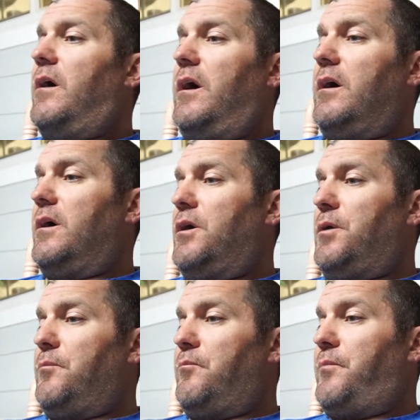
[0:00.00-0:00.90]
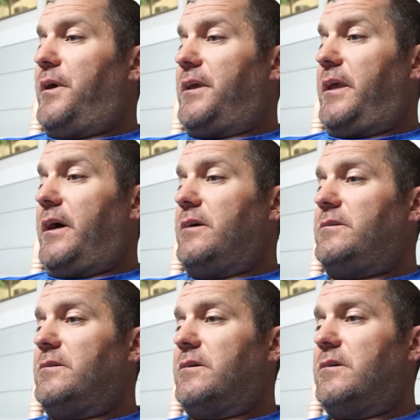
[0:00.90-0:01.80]
Um, but yeah,
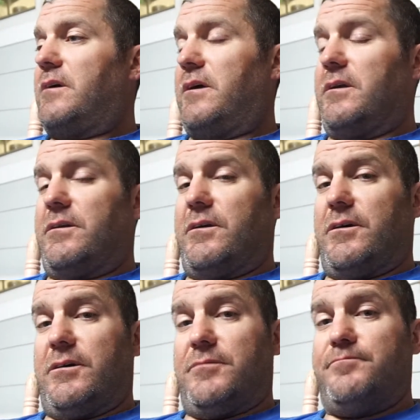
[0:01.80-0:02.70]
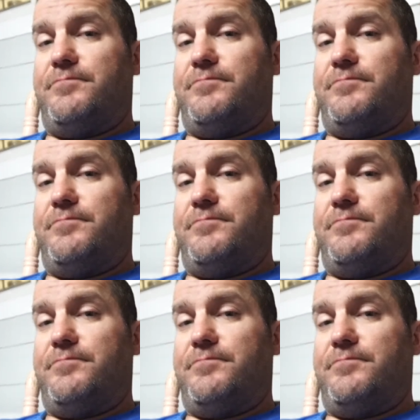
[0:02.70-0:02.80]
and uh,